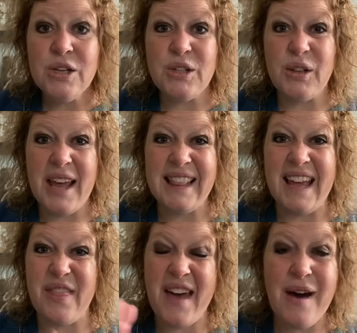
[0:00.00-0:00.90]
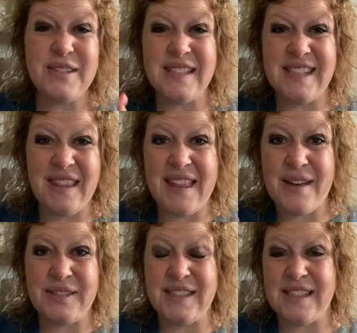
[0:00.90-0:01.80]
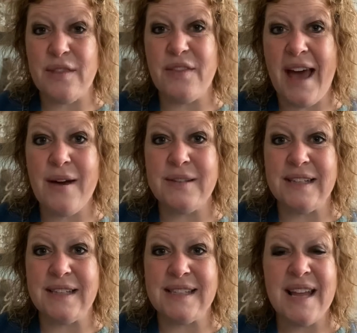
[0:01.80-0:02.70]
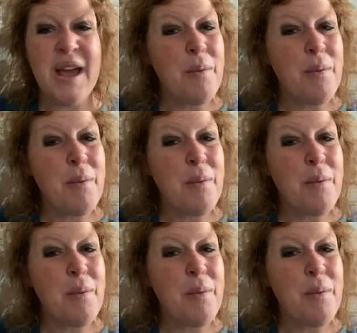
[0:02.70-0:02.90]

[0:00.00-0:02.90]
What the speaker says: So they lay thousands and thousands and thousands,